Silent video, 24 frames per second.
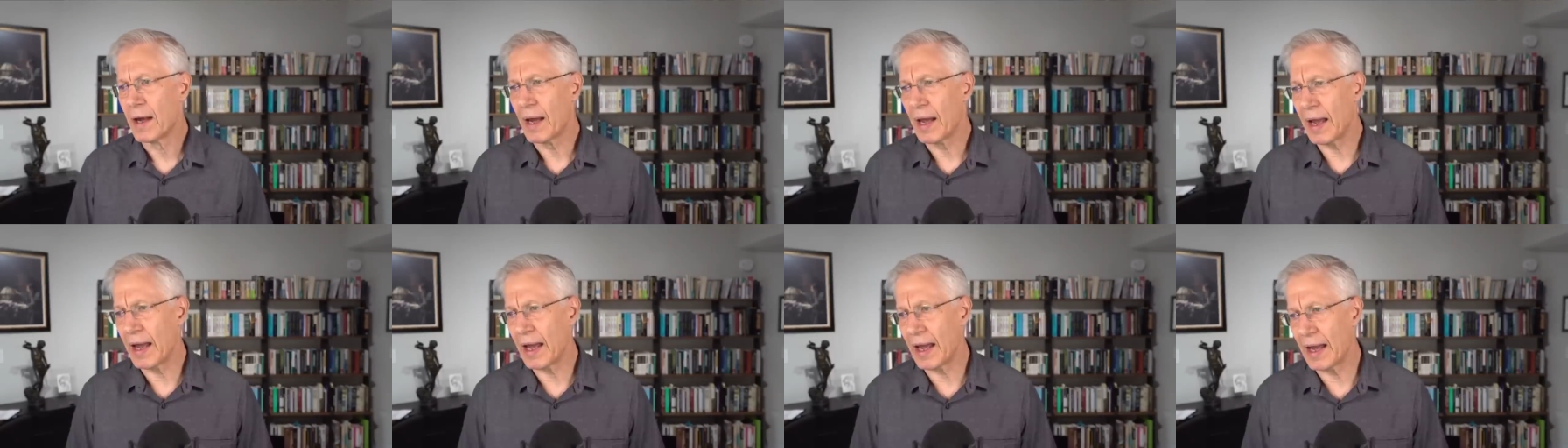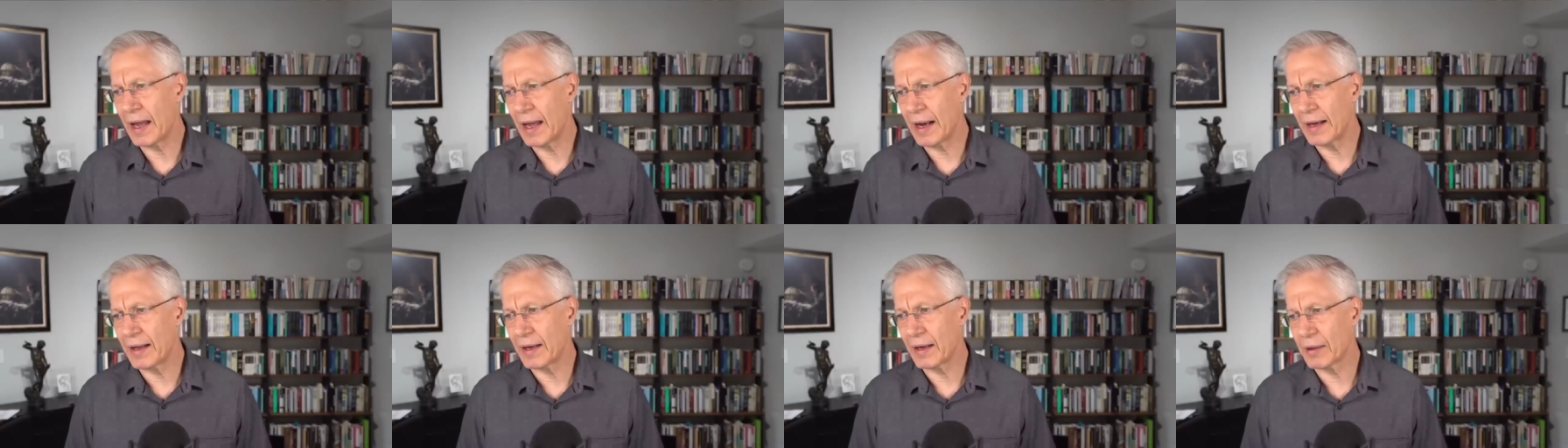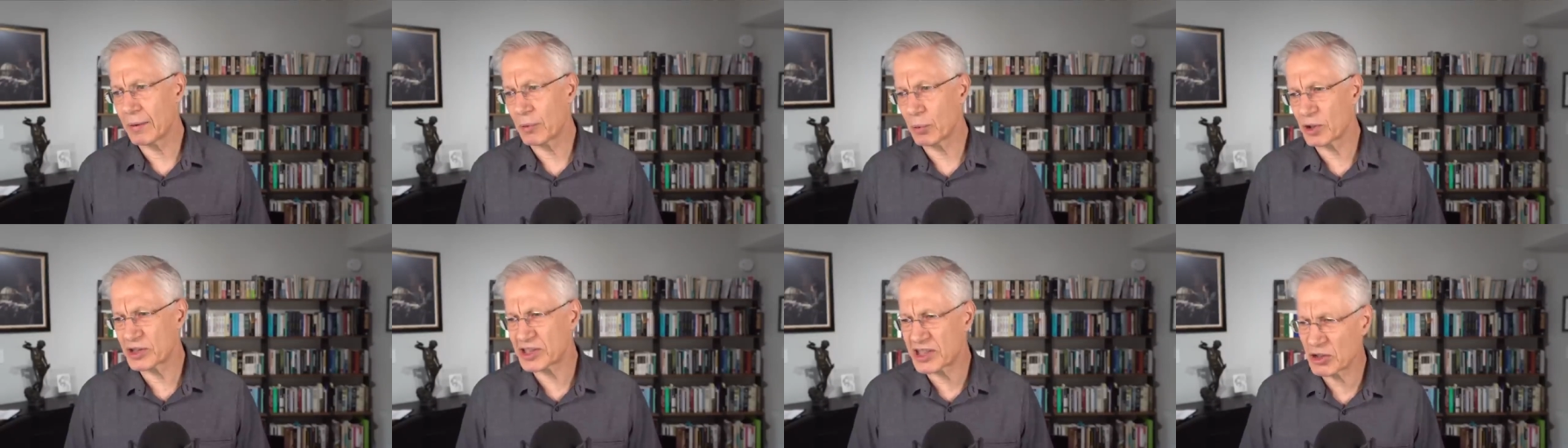And uh,
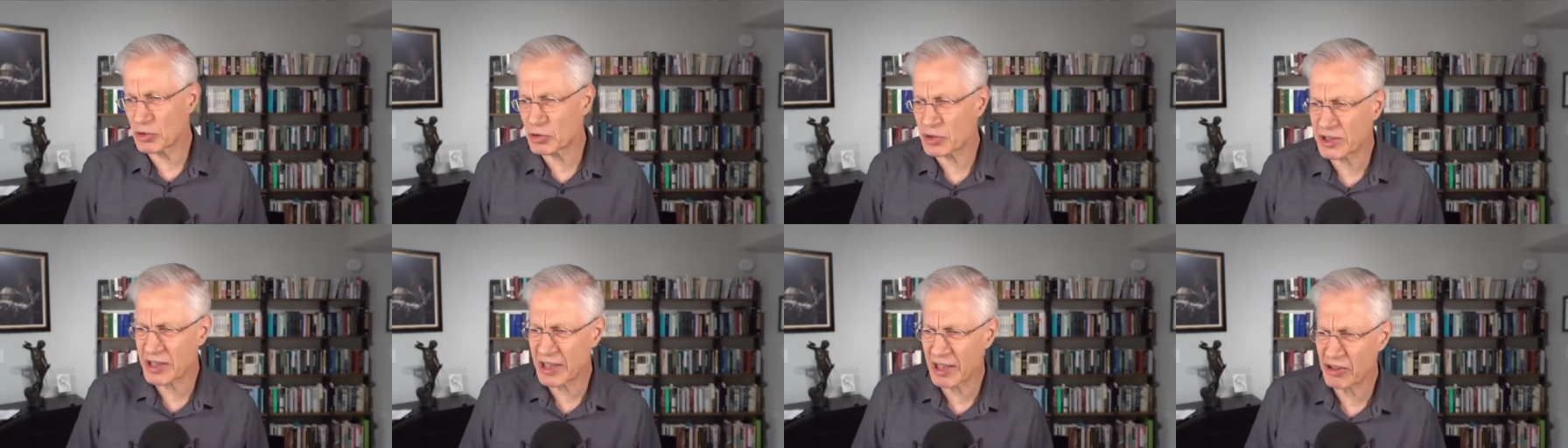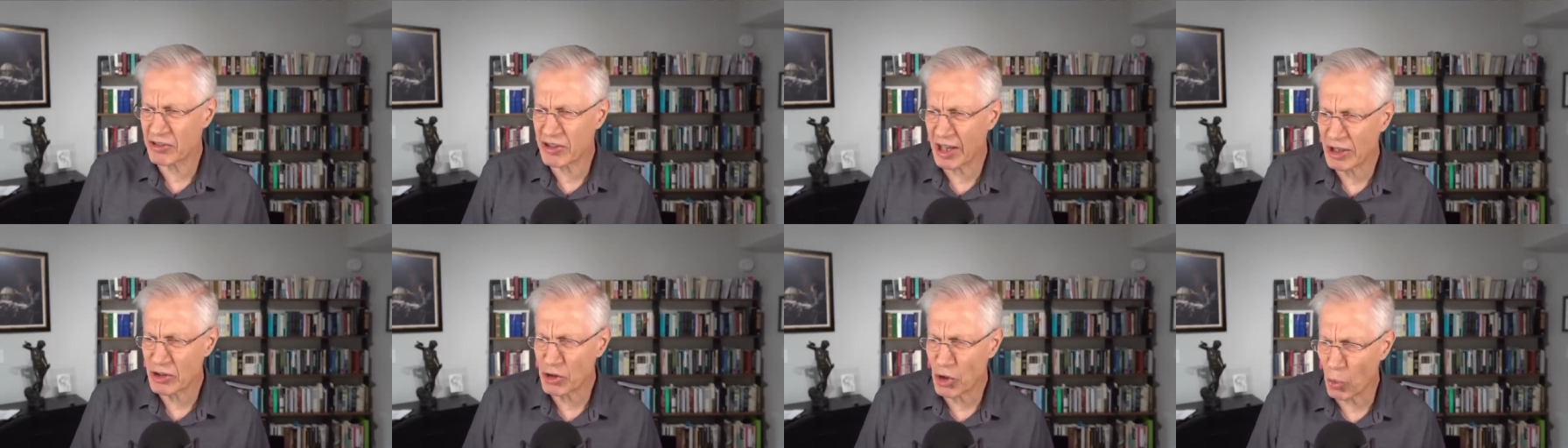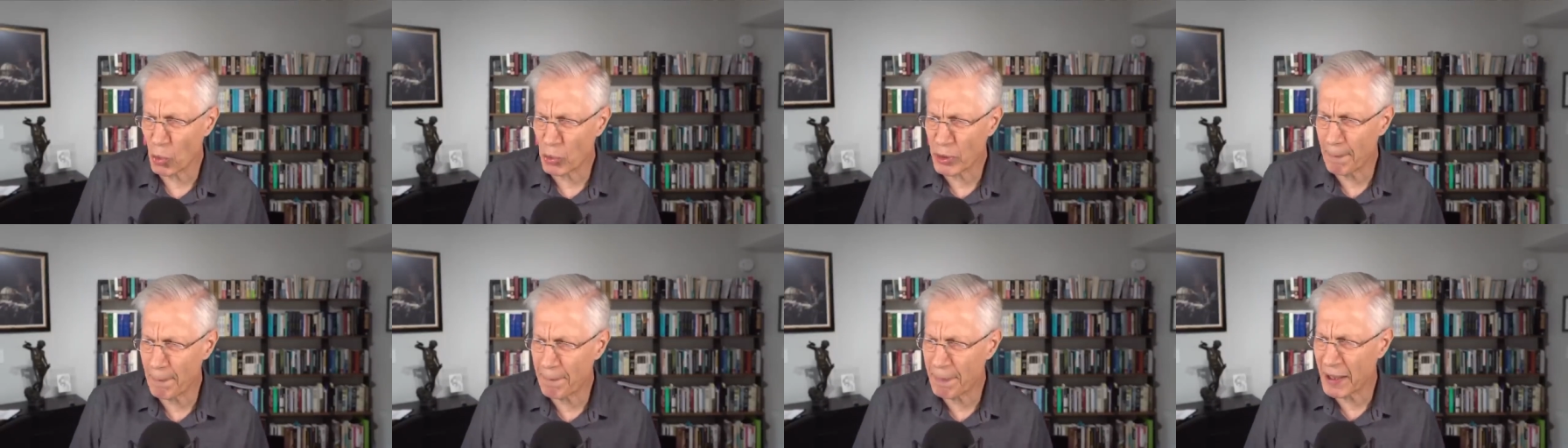what's interesting is they
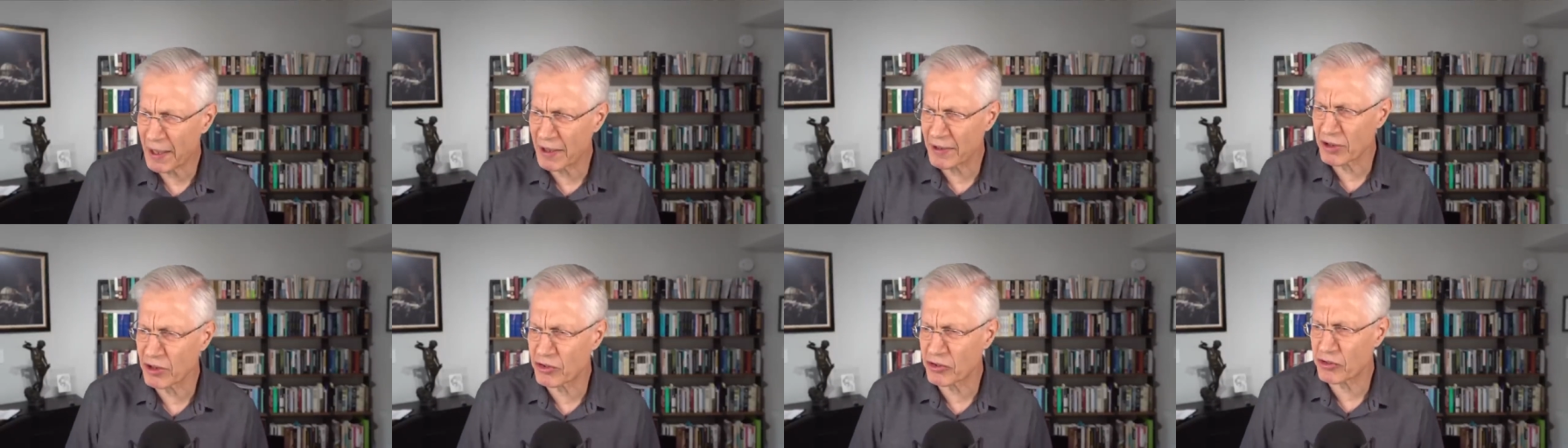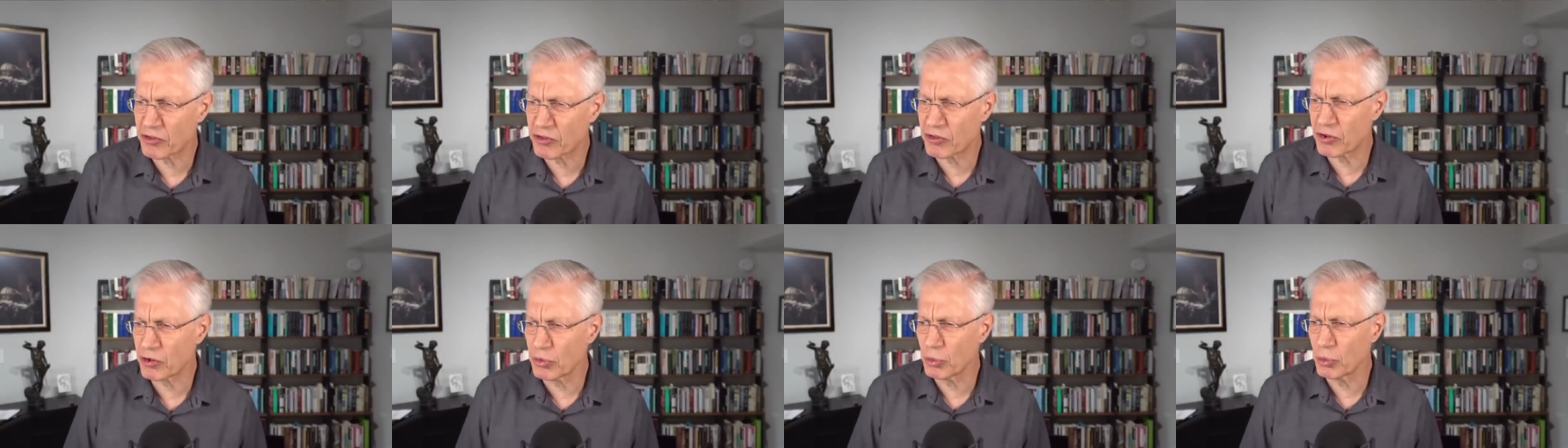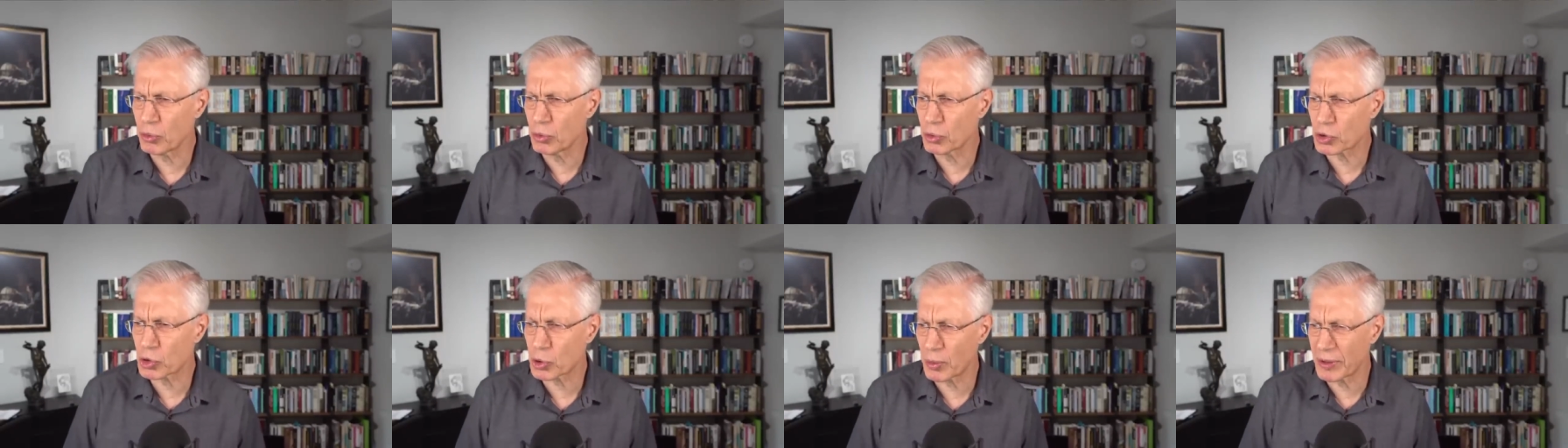don't compare this
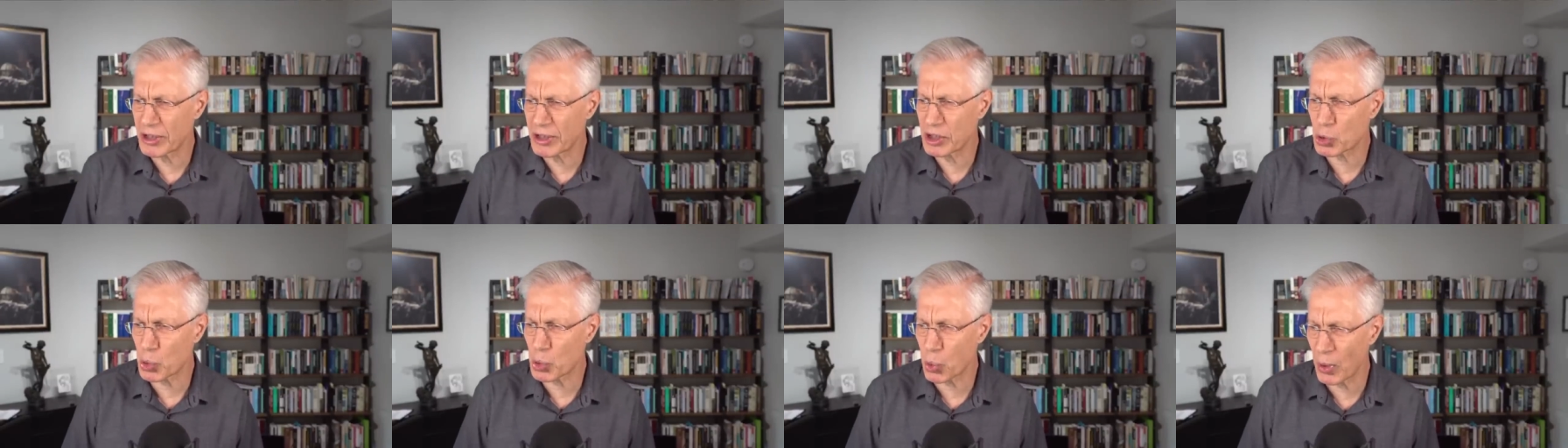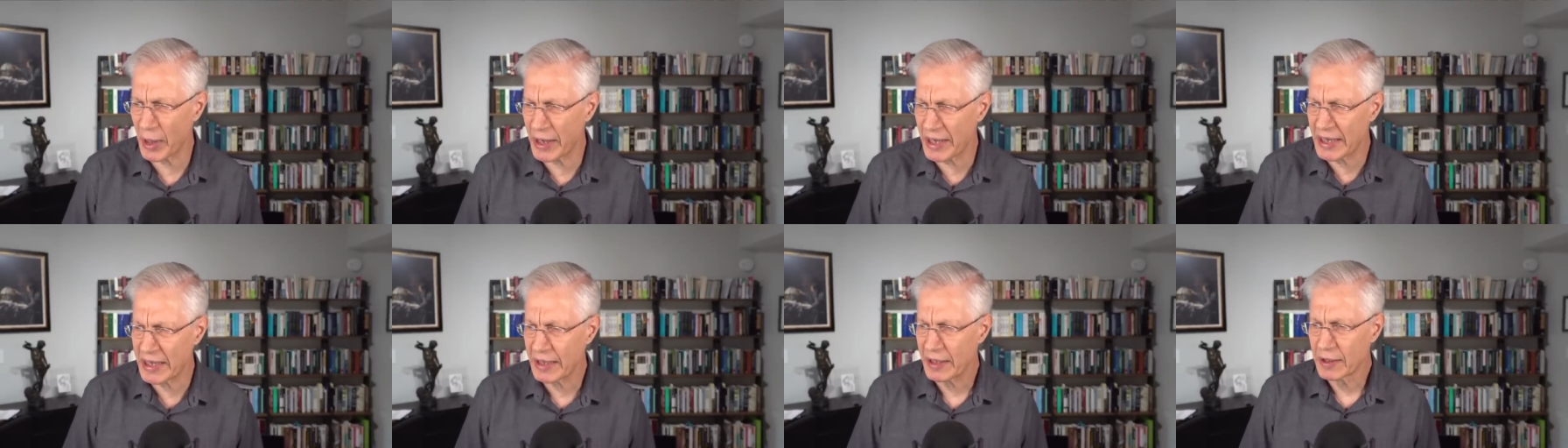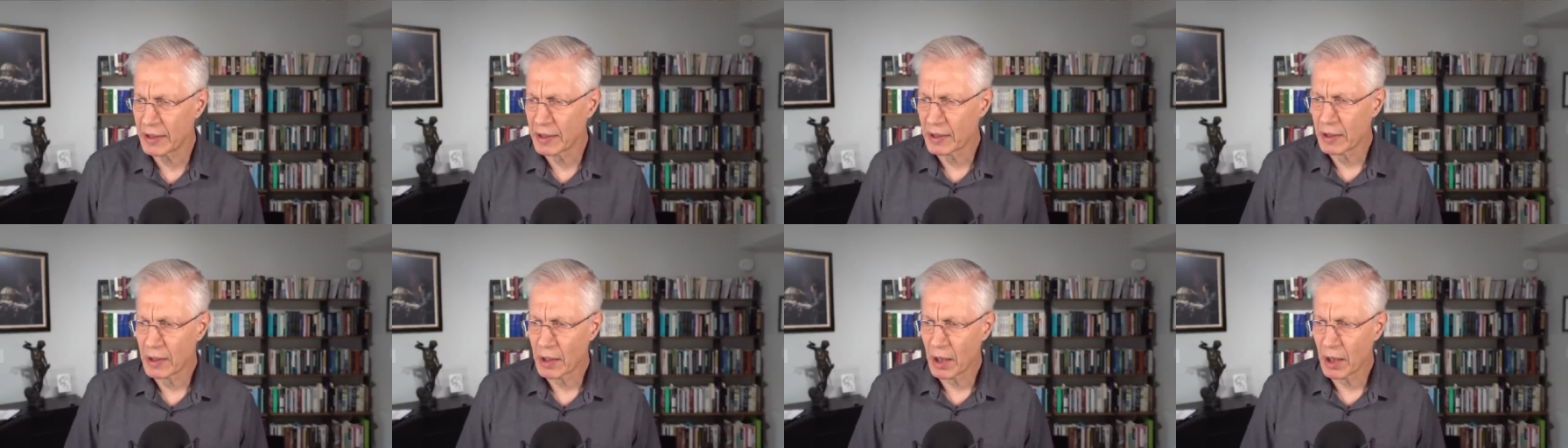to twenty twenty